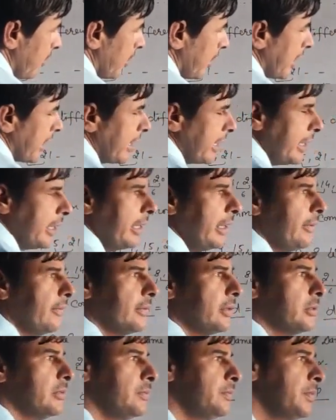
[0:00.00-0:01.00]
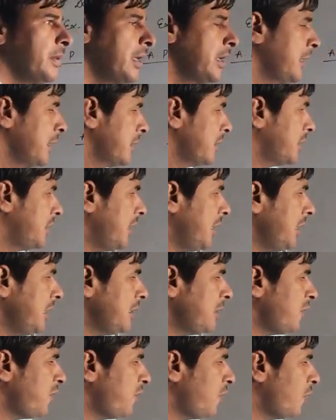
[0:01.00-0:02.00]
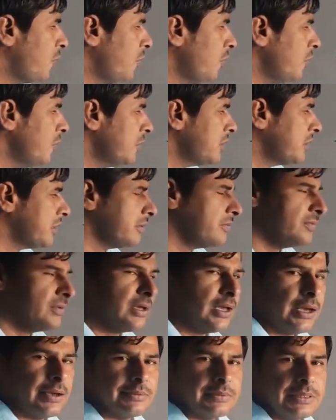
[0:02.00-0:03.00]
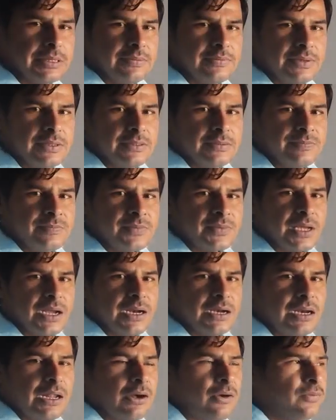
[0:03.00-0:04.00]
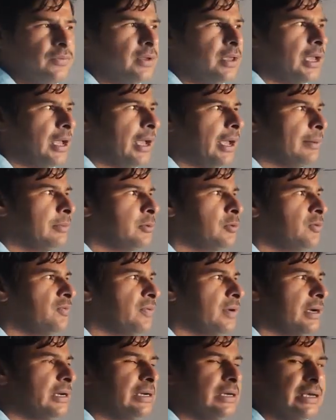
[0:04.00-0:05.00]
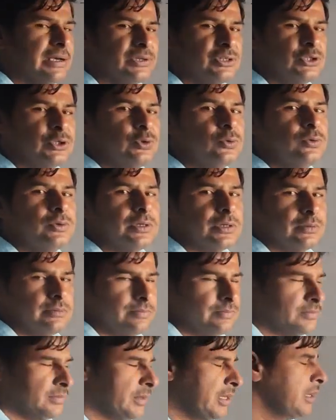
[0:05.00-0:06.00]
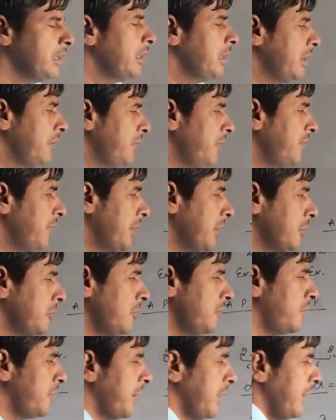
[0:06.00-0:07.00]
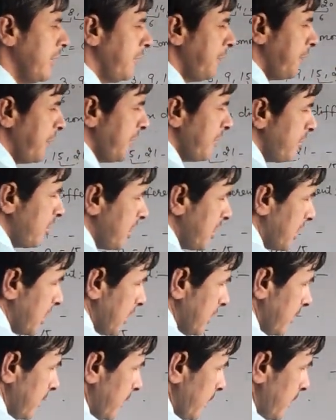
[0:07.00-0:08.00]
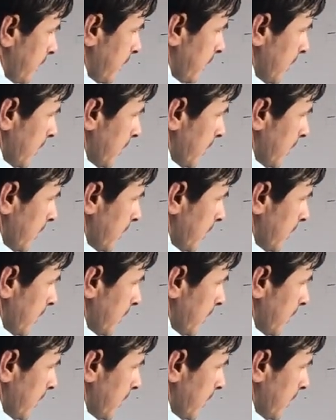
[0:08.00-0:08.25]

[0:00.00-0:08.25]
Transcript: already given. There is 4 terms we have given, and now we have to find next 2 terms. If we want to find 5th term,